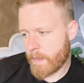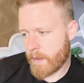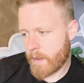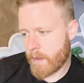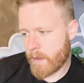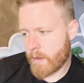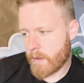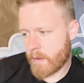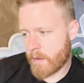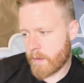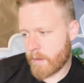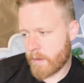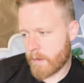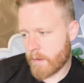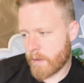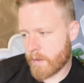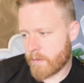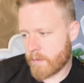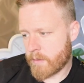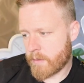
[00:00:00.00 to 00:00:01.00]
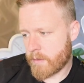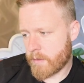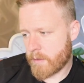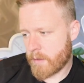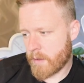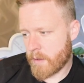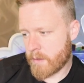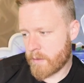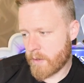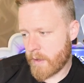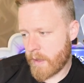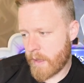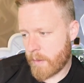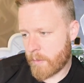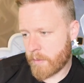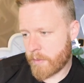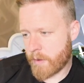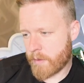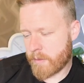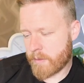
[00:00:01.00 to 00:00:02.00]
And let's attack
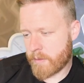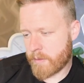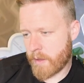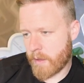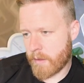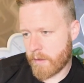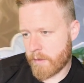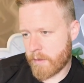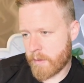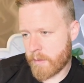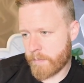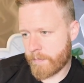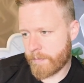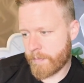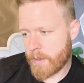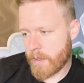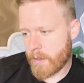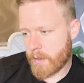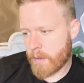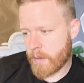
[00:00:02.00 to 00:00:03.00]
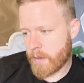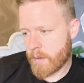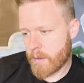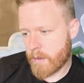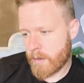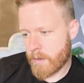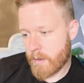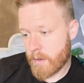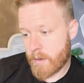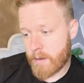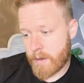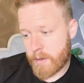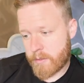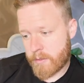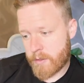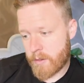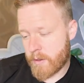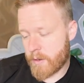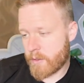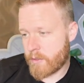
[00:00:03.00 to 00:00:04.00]
with our skeleton. Next
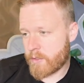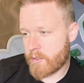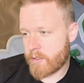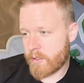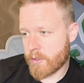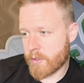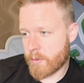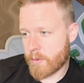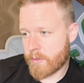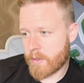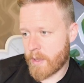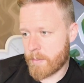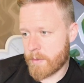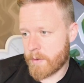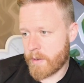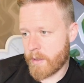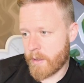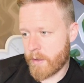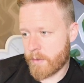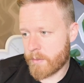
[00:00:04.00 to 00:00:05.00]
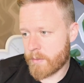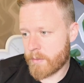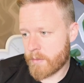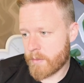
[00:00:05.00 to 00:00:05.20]
turn, a Shieldred's coming down.